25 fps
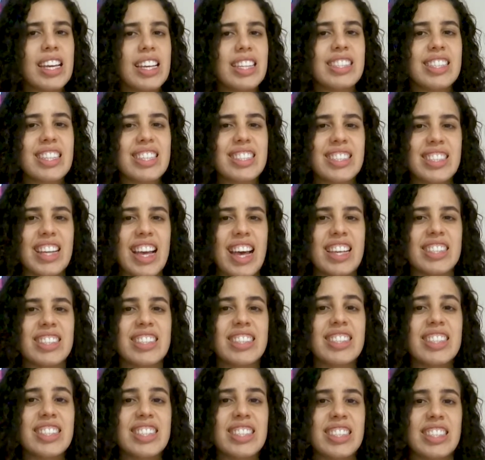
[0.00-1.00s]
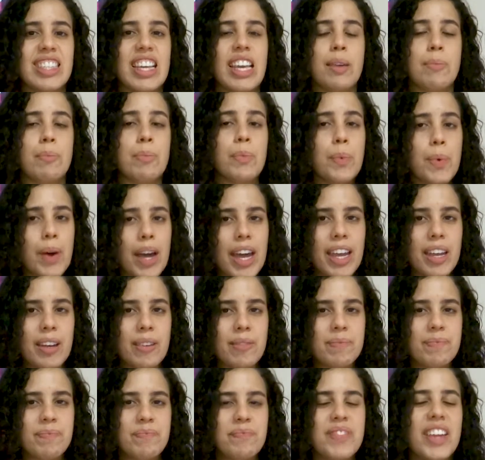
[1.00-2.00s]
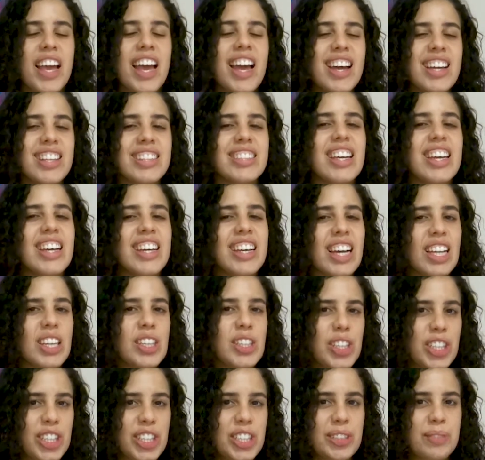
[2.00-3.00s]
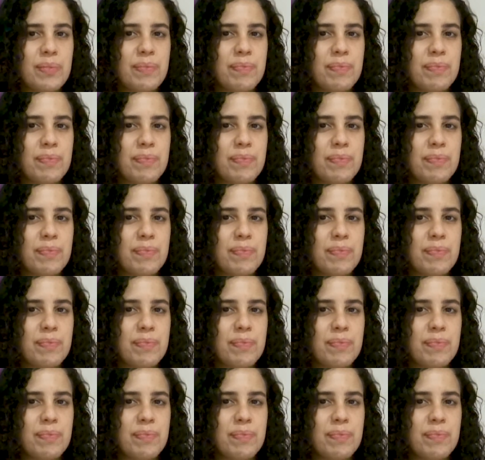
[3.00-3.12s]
is assessed the same way. Take a look.